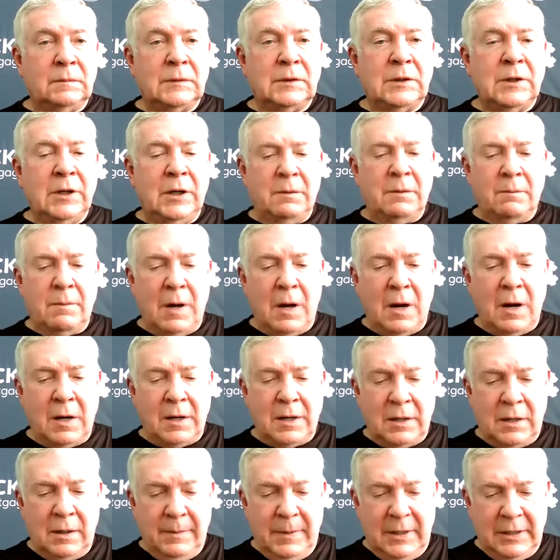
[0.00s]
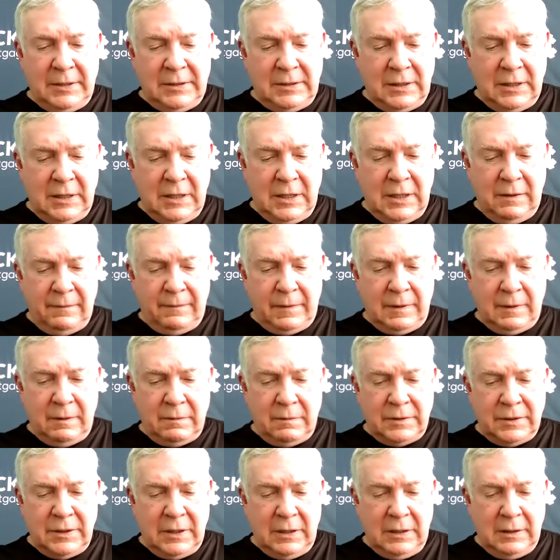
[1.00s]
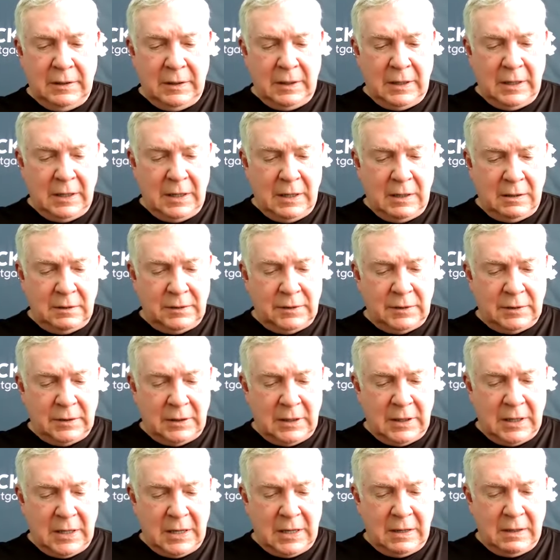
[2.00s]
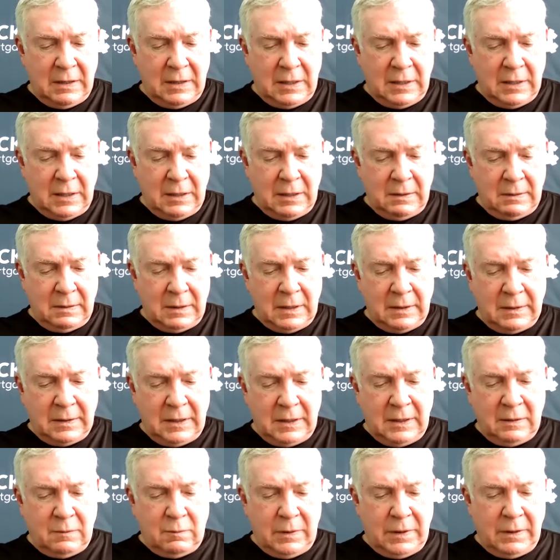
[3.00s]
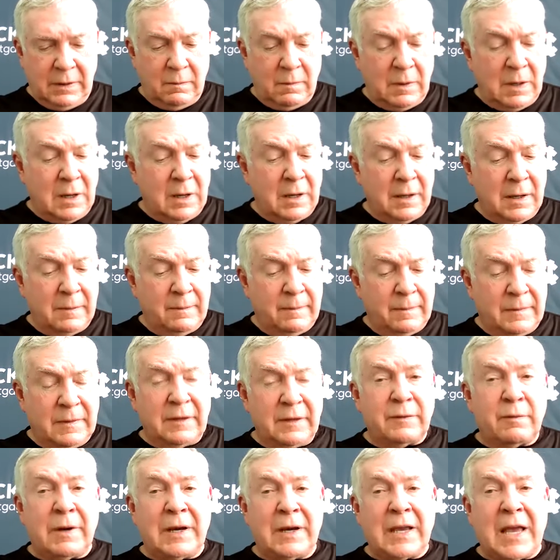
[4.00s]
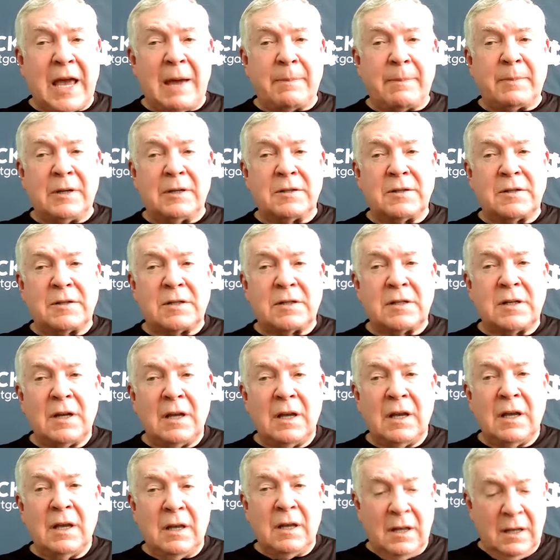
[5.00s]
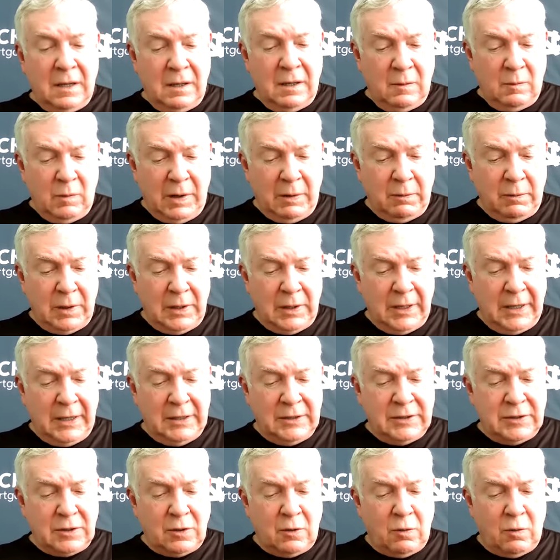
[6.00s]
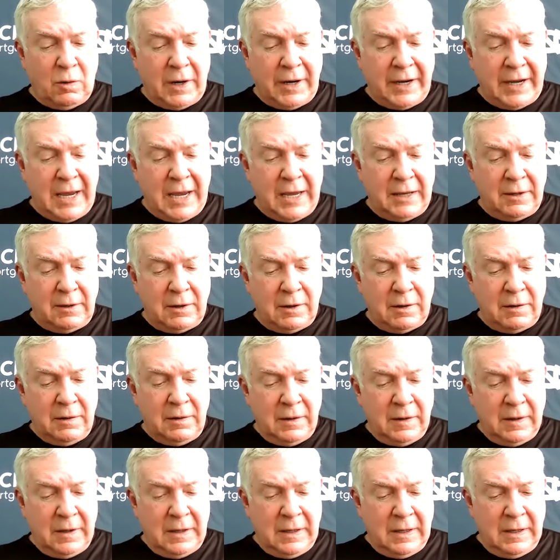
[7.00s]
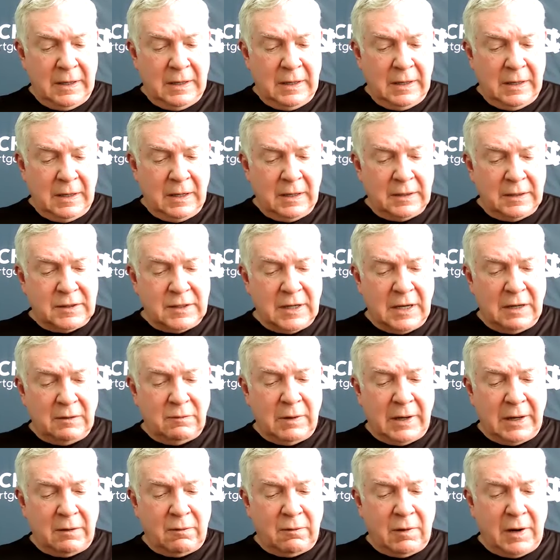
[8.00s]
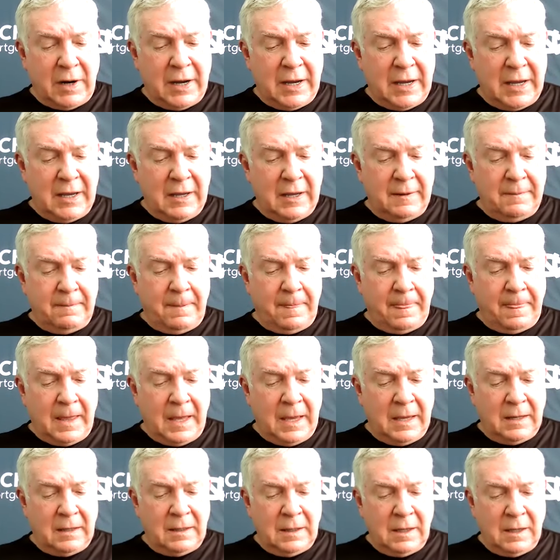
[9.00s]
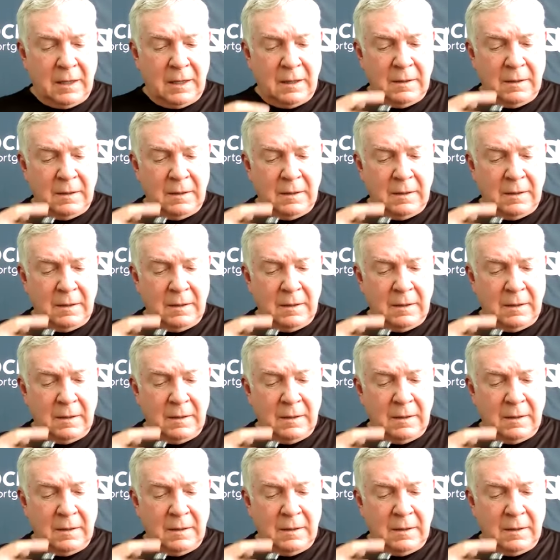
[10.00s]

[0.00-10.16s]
Good, Mark. Let me see if there was anything else that I think we, the three captains we released, Corey Gaynor, Cedric Gray, and